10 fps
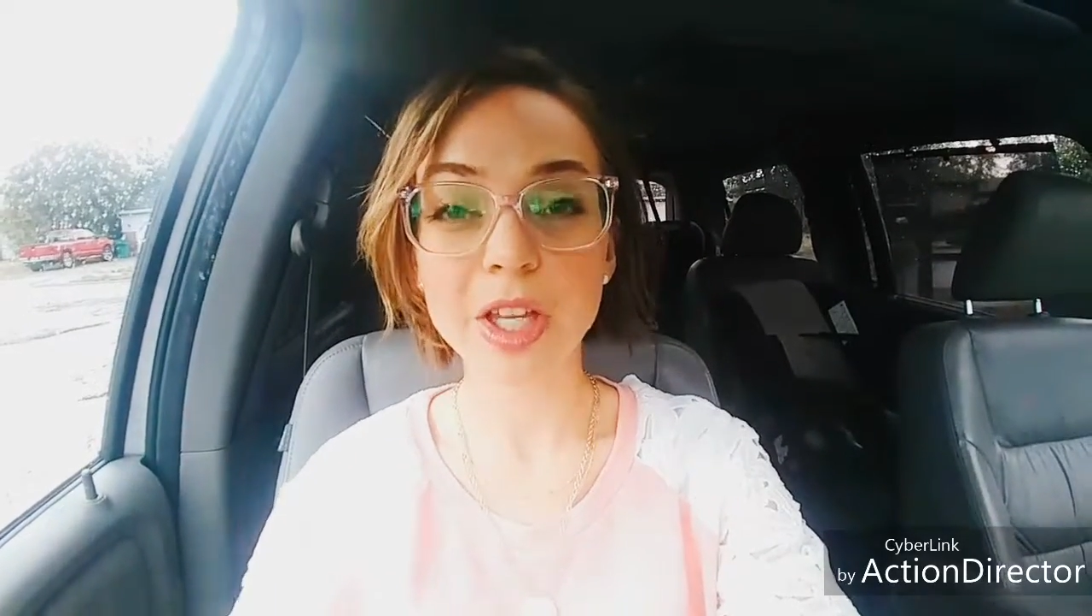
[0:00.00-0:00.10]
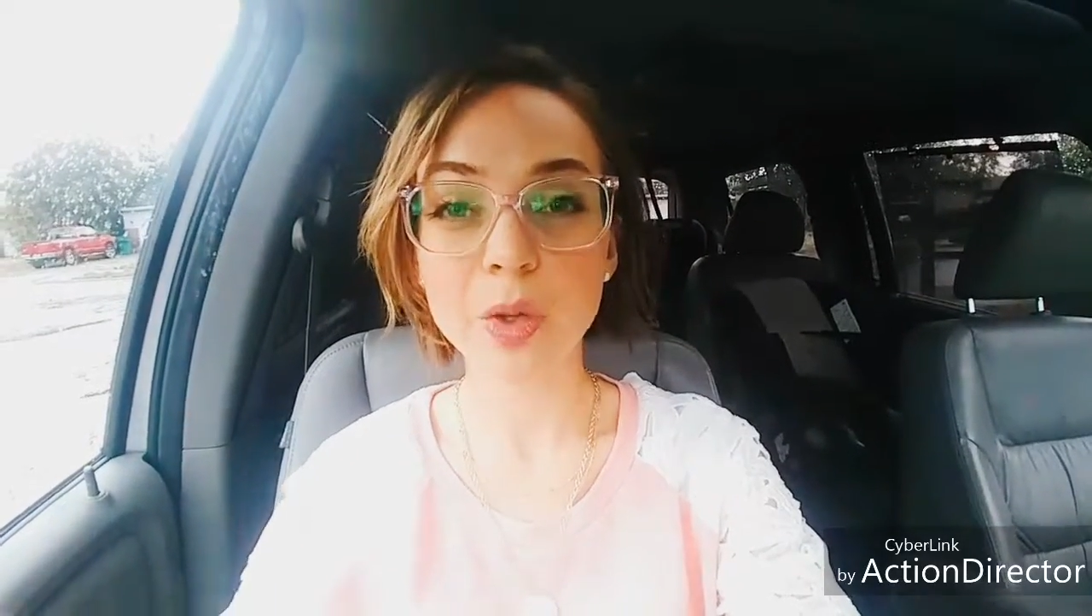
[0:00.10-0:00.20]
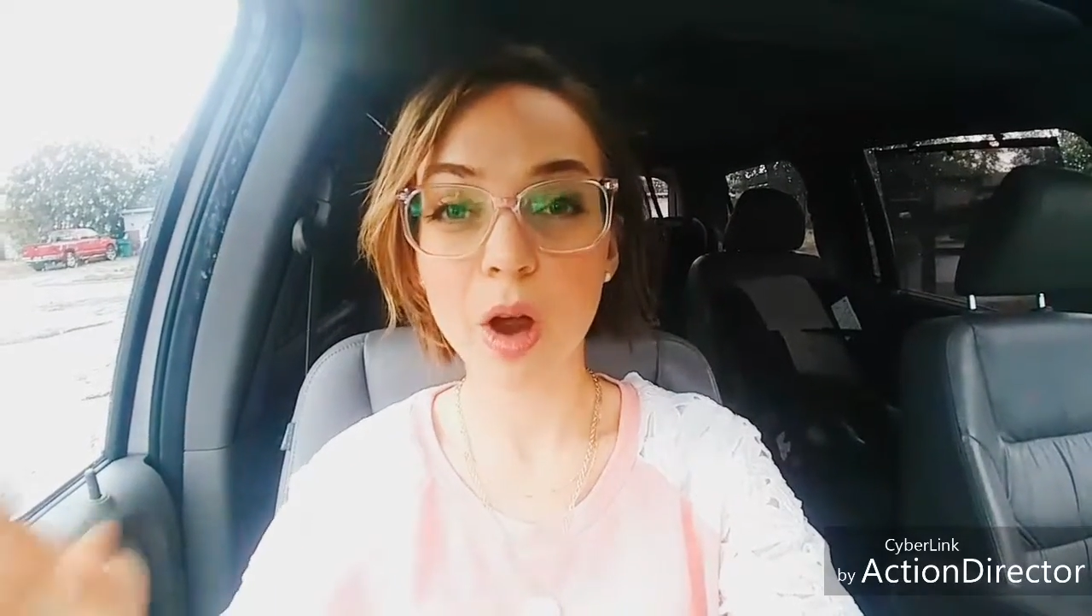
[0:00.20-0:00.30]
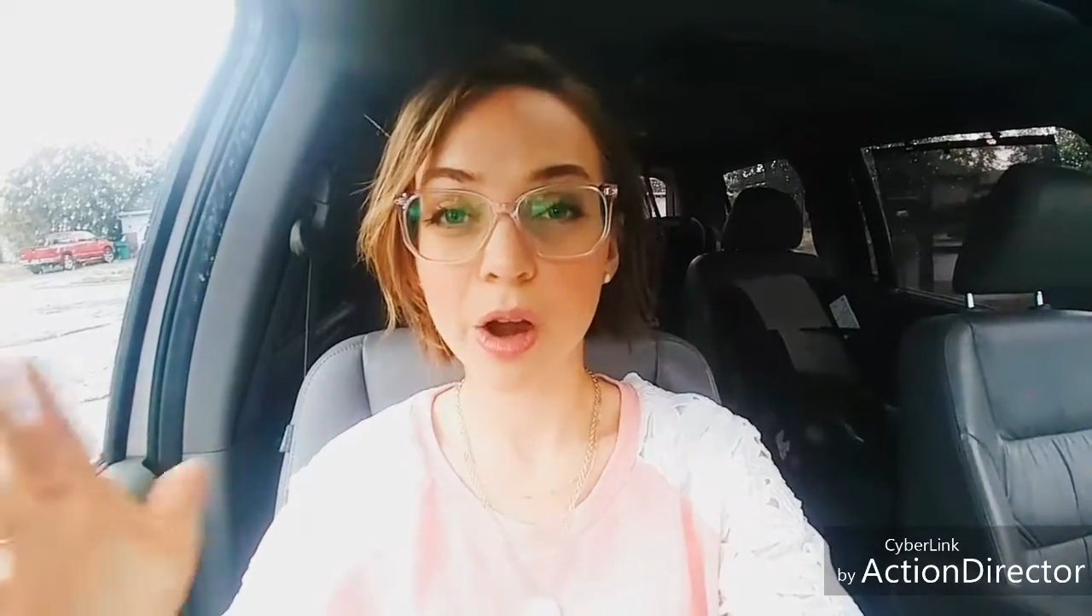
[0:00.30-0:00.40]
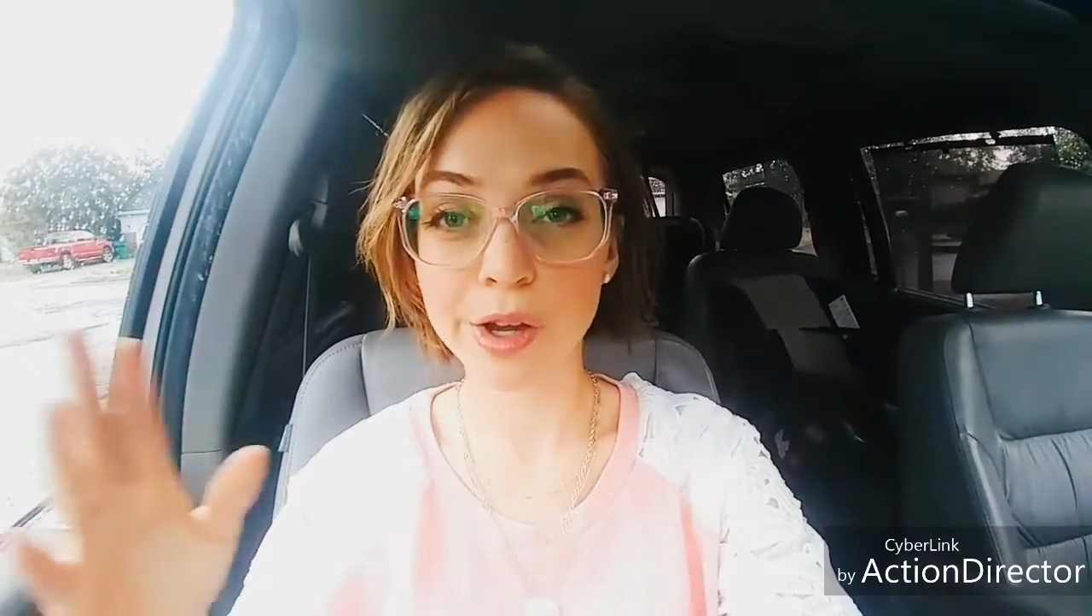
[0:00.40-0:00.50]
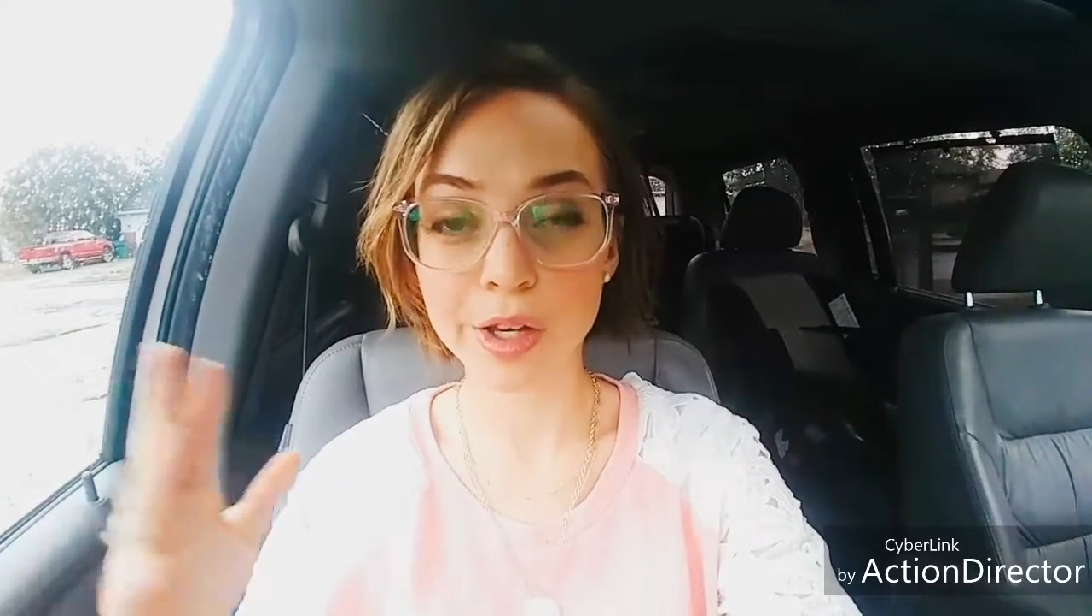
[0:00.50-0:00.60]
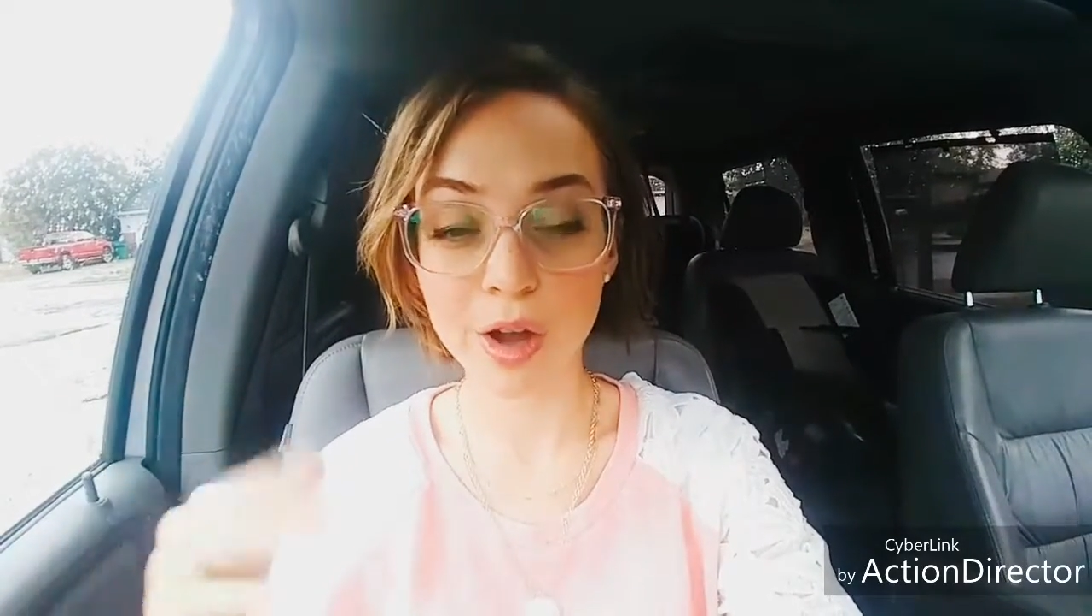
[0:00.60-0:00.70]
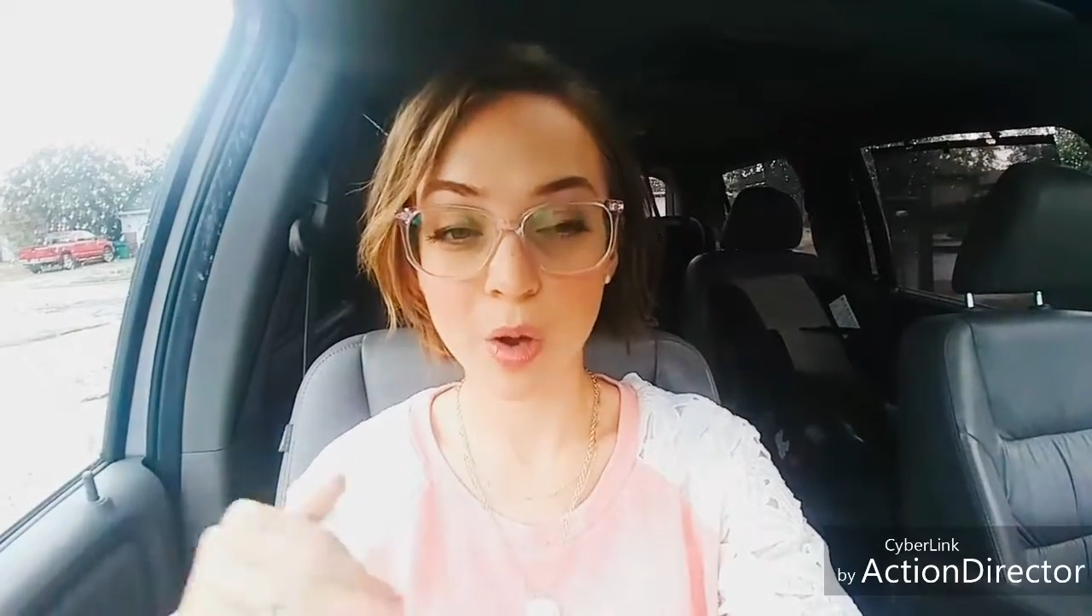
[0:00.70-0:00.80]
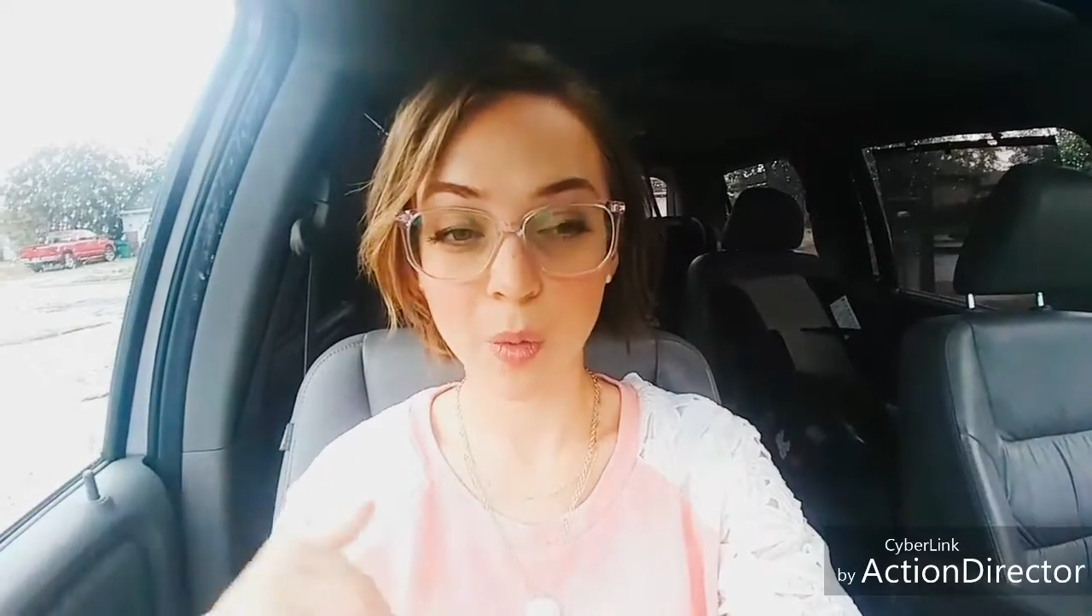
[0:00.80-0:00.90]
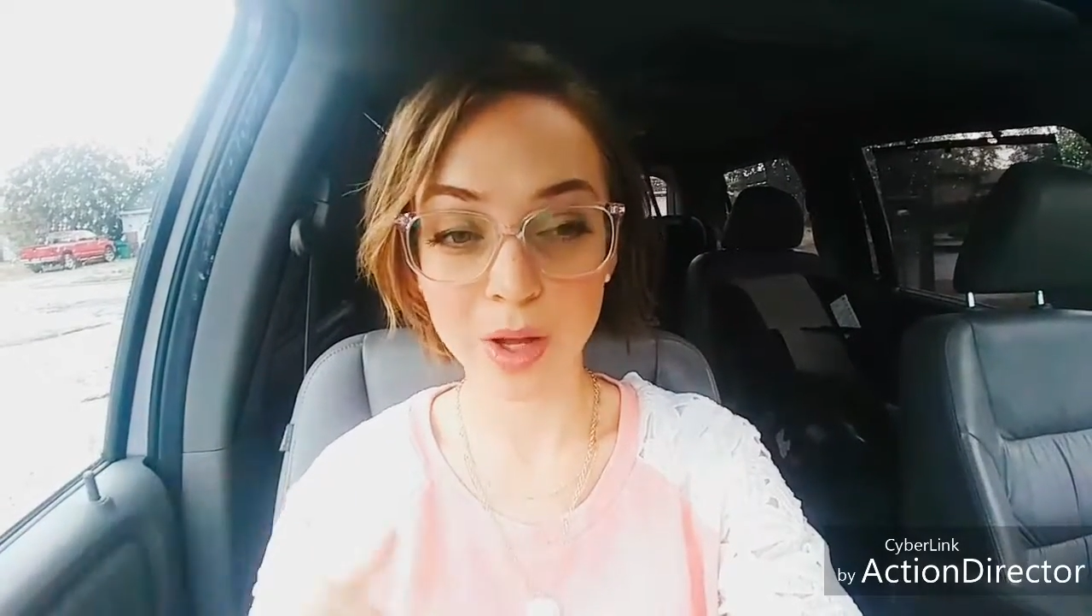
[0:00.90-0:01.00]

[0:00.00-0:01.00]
You already know